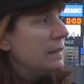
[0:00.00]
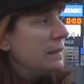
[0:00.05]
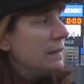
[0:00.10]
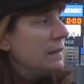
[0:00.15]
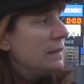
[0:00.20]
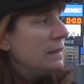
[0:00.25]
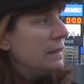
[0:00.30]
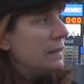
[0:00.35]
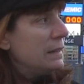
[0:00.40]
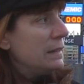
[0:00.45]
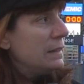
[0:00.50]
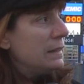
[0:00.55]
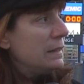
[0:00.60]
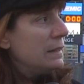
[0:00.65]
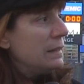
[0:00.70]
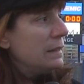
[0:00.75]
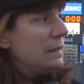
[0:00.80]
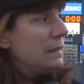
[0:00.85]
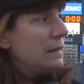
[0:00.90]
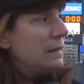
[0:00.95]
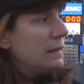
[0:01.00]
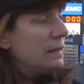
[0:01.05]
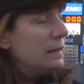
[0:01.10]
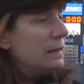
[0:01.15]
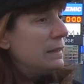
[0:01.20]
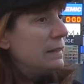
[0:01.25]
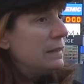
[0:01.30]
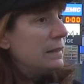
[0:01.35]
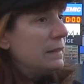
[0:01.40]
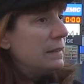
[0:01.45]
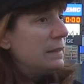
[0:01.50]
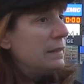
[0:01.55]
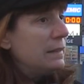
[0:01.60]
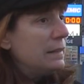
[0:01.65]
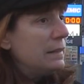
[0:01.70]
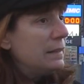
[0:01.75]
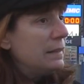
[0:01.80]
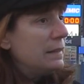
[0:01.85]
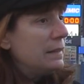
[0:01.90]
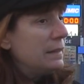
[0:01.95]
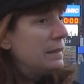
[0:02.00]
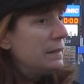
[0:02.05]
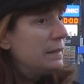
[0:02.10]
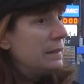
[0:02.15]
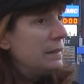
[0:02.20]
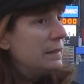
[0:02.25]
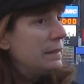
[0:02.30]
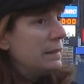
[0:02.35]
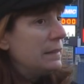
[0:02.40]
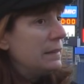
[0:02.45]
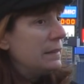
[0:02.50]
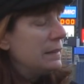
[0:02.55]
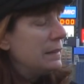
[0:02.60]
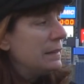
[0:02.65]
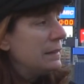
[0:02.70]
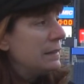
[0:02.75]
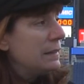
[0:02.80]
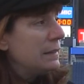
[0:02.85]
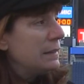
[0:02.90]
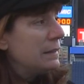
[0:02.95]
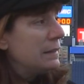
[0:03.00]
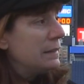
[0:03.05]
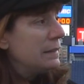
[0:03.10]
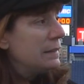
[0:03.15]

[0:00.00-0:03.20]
(not speaking)